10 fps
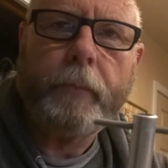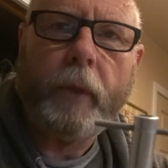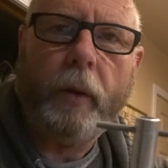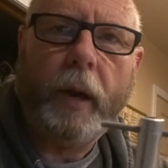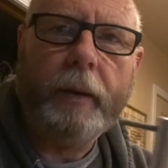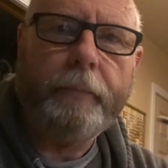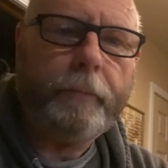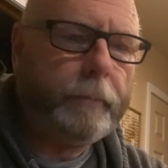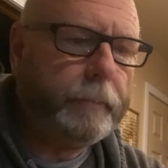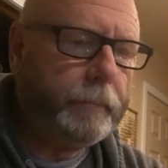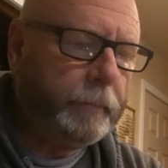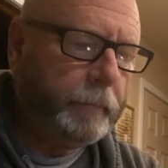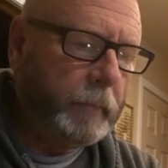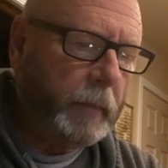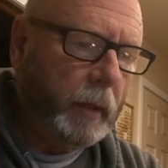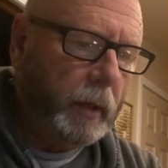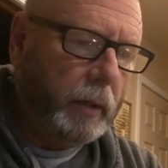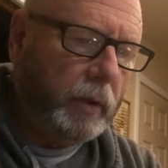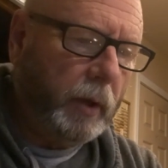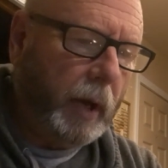all right
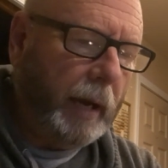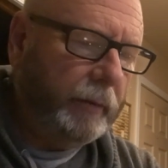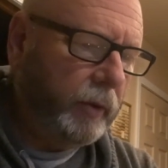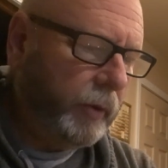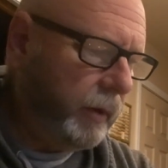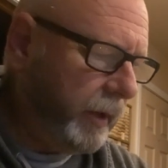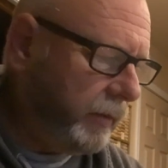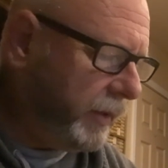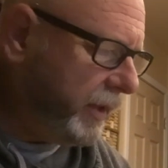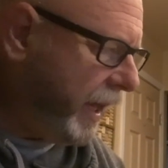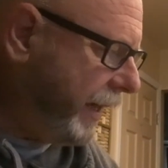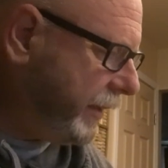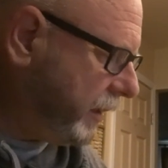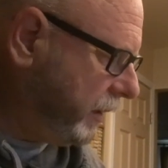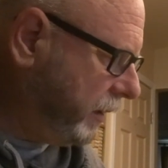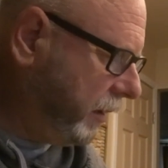so I'll have to drill these what's nice